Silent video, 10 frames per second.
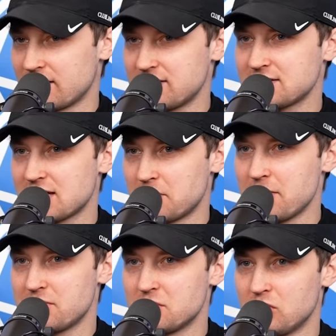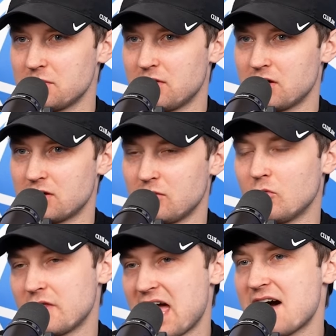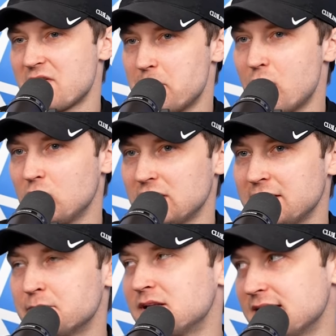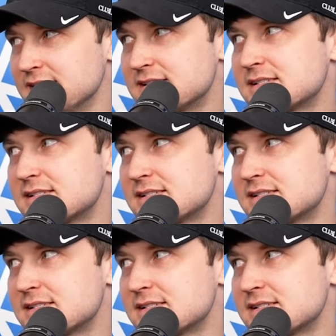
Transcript: I think that might be the bowling ball. Well, they have a they bowling have, place.